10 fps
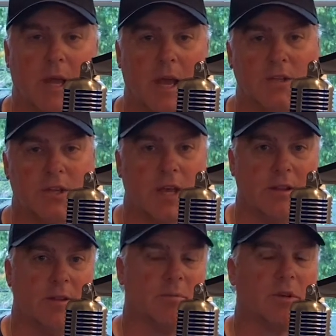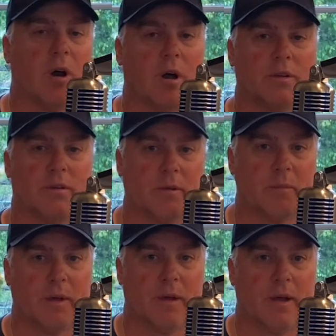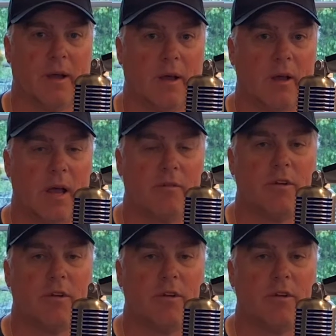Educate them, talk to them, have